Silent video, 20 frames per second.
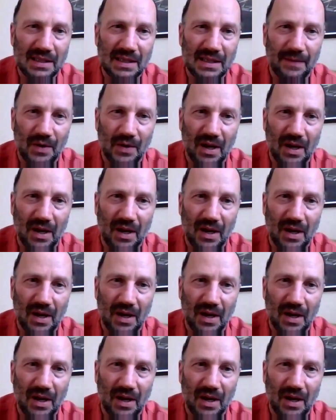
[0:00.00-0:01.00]
if you like, of
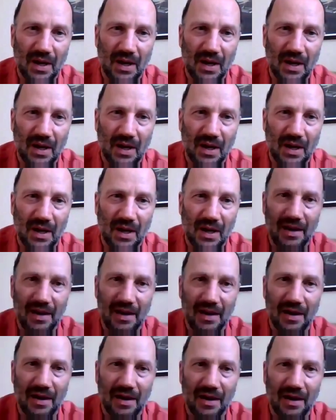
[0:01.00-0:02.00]
economic
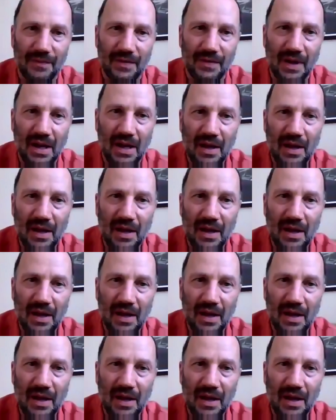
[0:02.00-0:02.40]
life.